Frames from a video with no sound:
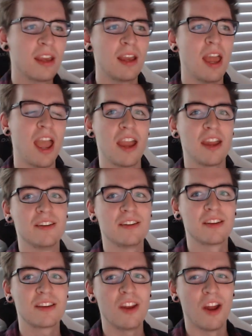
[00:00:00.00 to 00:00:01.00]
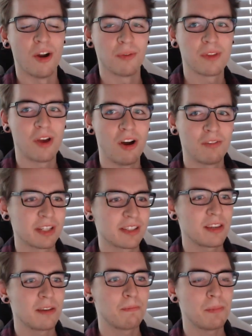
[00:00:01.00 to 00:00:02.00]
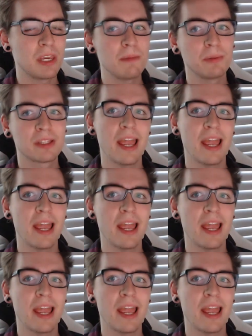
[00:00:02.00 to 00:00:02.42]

and, obviously people